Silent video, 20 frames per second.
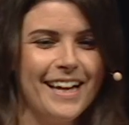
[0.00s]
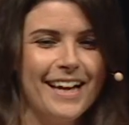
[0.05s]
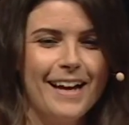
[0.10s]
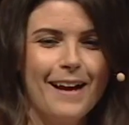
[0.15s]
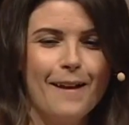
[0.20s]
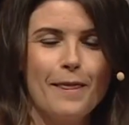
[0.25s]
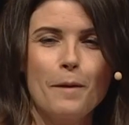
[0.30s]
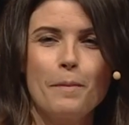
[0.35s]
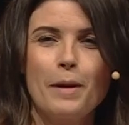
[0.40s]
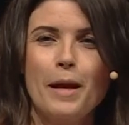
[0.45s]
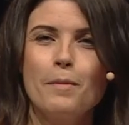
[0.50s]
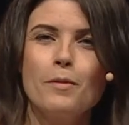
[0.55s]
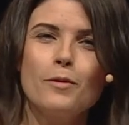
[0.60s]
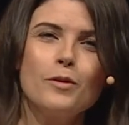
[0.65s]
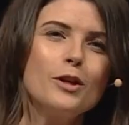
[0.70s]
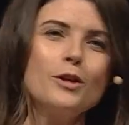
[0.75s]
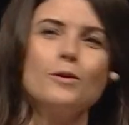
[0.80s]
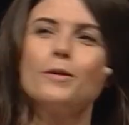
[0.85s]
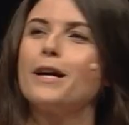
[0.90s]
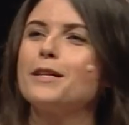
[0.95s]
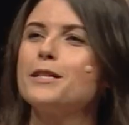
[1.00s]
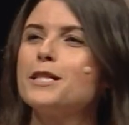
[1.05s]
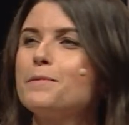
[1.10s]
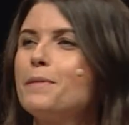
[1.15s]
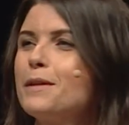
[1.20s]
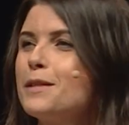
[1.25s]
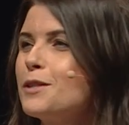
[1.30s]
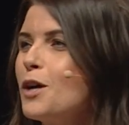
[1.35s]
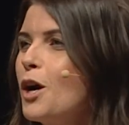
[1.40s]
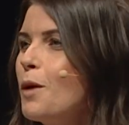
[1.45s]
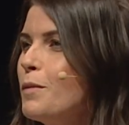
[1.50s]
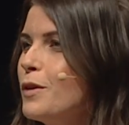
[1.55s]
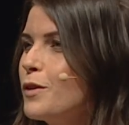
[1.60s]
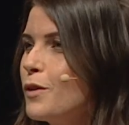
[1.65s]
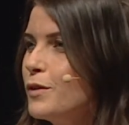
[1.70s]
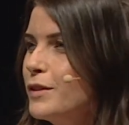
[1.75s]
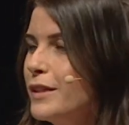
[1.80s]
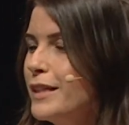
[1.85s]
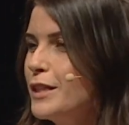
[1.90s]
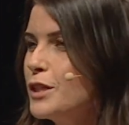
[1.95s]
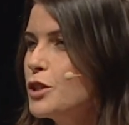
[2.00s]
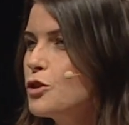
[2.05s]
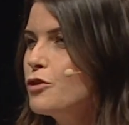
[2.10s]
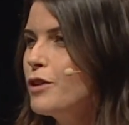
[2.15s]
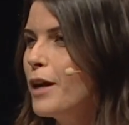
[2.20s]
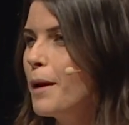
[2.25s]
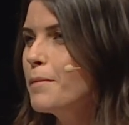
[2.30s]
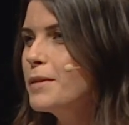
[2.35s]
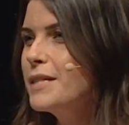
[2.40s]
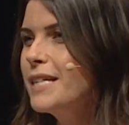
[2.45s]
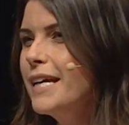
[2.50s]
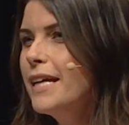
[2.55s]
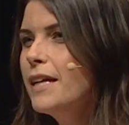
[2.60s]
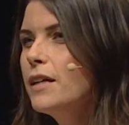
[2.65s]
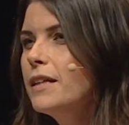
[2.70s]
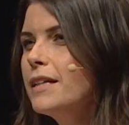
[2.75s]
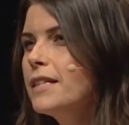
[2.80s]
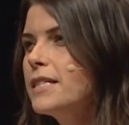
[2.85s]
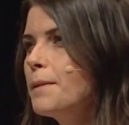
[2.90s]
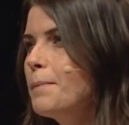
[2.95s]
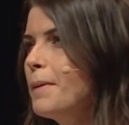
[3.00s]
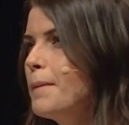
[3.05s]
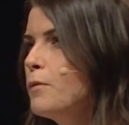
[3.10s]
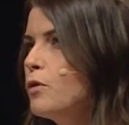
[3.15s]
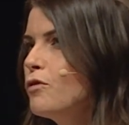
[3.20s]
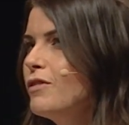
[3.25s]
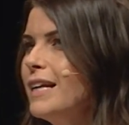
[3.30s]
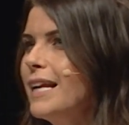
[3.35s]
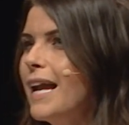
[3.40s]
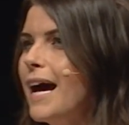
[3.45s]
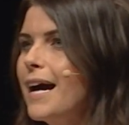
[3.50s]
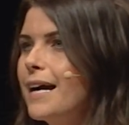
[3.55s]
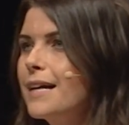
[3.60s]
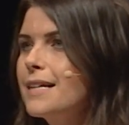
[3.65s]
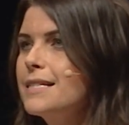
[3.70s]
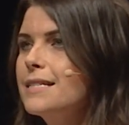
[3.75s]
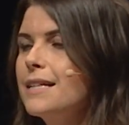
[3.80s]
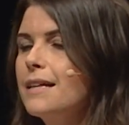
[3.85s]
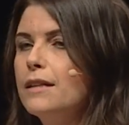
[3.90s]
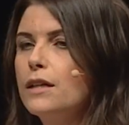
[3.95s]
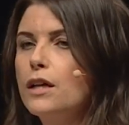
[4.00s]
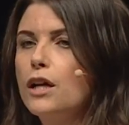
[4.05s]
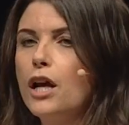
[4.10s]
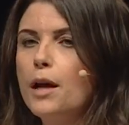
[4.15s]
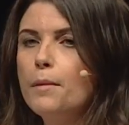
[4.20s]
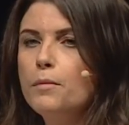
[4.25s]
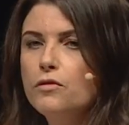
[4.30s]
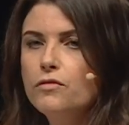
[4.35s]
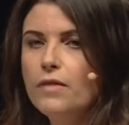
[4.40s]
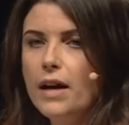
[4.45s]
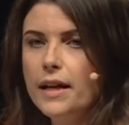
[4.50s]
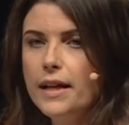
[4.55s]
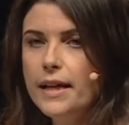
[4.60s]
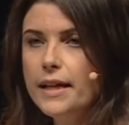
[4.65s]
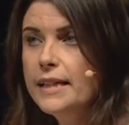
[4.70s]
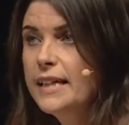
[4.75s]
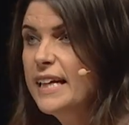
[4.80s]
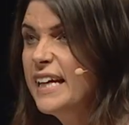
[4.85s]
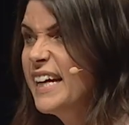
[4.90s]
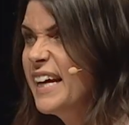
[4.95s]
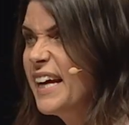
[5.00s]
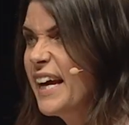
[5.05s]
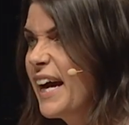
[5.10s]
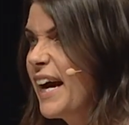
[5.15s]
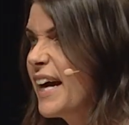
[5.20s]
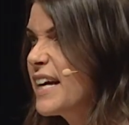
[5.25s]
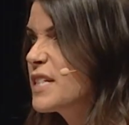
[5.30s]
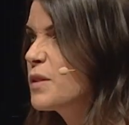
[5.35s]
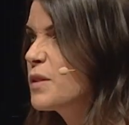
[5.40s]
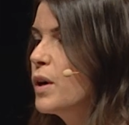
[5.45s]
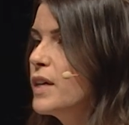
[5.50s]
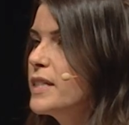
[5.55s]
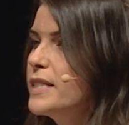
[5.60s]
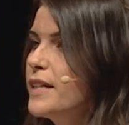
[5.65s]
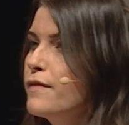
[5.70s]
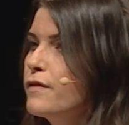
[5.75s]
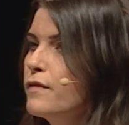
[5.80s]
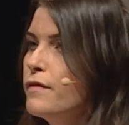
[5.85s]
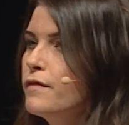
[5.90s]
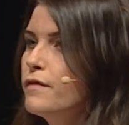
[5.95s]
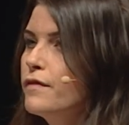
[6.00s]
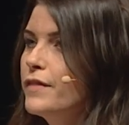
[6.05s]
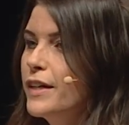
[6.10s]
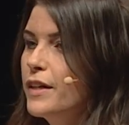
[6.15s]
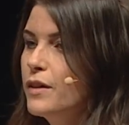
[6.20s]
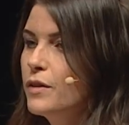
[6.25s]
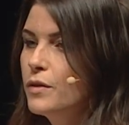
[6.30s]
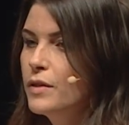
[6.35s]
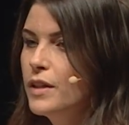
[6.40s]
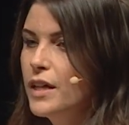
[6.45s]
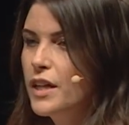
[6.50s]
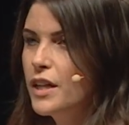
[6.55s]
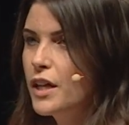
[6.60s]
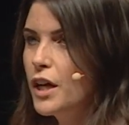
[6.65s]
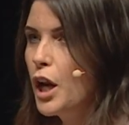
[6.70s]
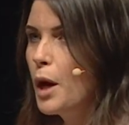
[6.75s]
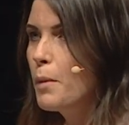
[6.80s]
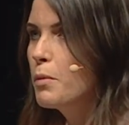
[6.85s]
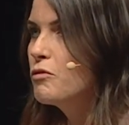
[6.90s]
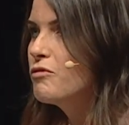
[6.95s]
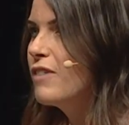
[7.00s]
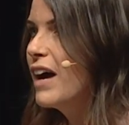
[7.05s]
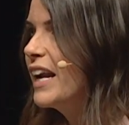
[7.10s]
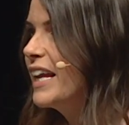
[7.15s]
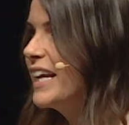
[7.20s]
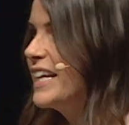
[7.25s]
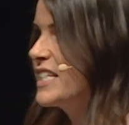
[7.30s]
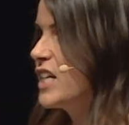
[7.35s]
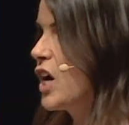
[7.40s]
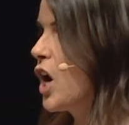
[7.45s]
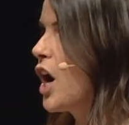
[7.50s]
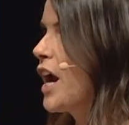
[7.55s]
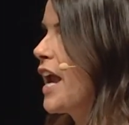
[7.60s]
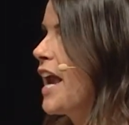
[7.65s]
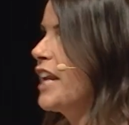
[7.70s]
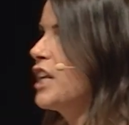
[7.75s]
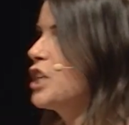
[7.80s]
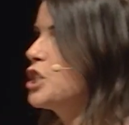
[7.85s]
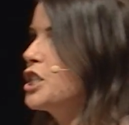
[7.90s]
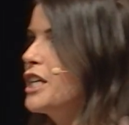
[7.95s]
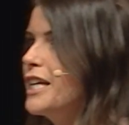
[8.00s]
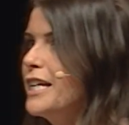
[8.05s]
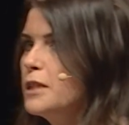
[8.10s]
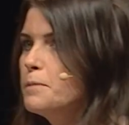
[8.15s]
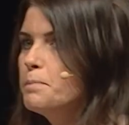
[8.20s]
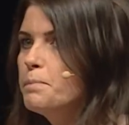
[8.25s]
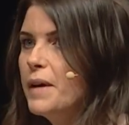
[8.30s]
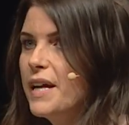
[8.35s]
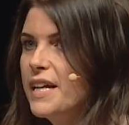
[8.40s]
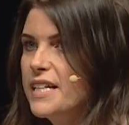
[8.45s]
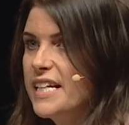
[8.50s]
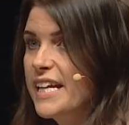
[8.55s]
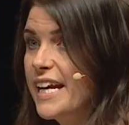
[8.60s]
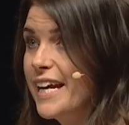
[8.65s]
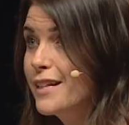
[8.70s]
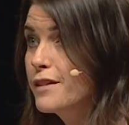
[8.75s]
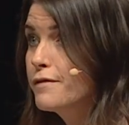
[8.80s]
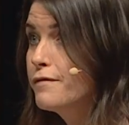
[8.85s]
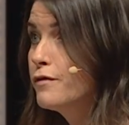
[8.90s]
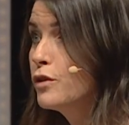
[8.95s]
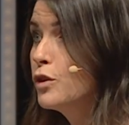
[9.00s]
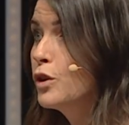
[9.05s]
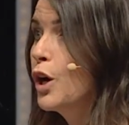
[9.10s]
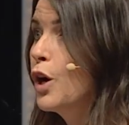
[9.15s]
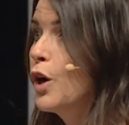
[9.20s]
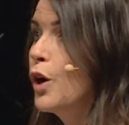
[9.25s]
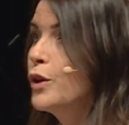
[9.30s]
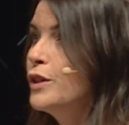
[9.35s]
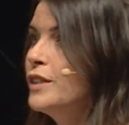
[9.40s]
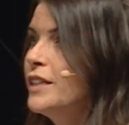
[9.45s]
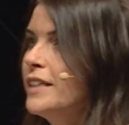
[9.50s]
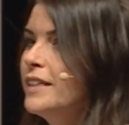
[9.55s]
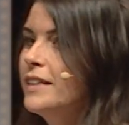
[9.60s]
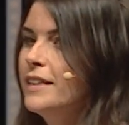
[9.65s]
And the people that you get to spend time with on these trips. Eagle is a bit more relaxed than the Global Rally. It has a different feel. The Global Rally is high energy, it's busy, it's full on.